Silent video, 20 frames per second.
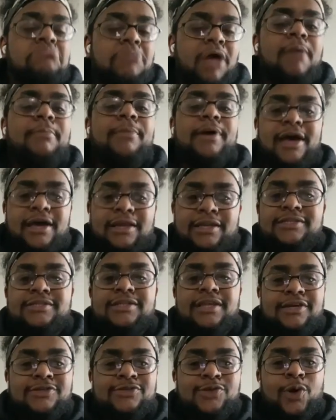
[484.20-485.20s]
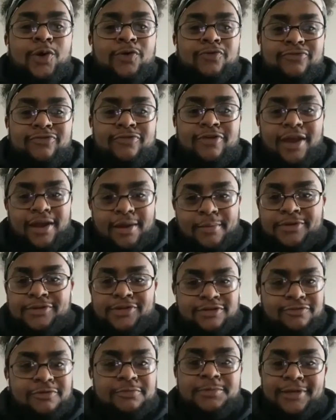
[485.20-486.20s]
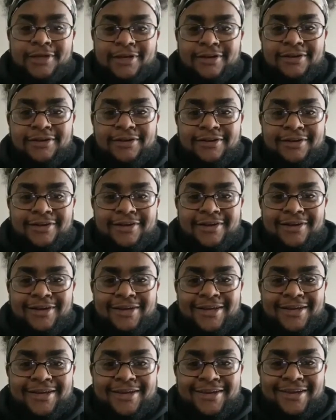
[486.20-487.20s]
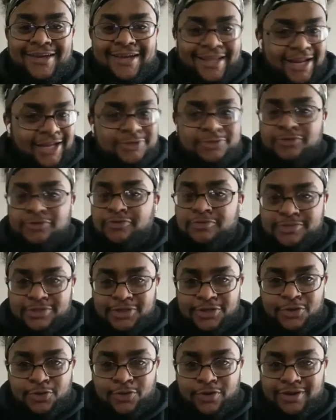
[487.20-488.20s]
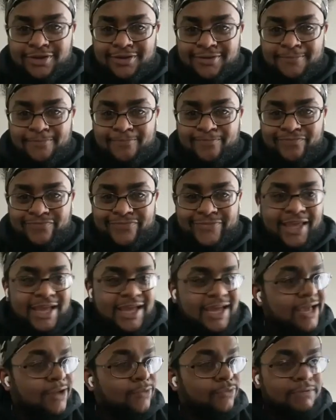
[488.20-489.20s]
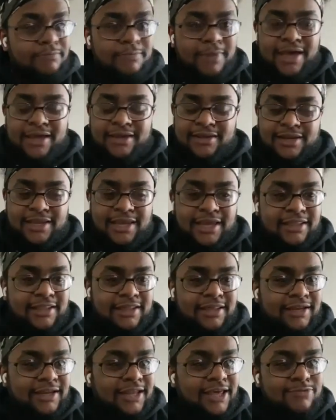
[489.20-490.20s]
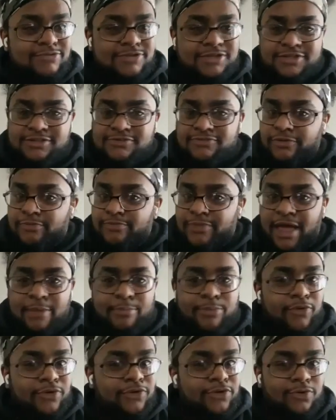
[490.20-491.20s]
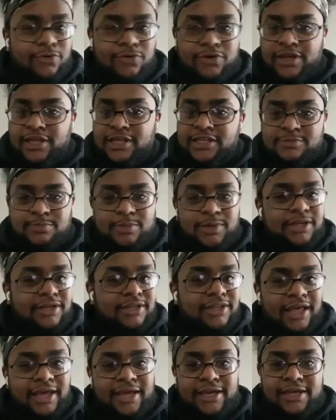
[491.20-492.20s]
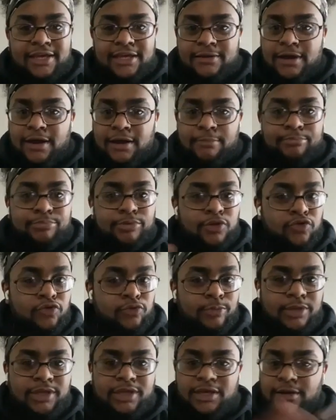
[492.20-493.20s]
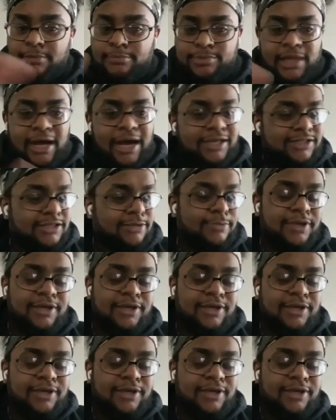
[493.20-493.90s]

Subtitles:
I'm gonna have these days off and I'm gonna drive up there. And I drove up to New York and we met. And then it was just from that point on, it's been like a blossoming.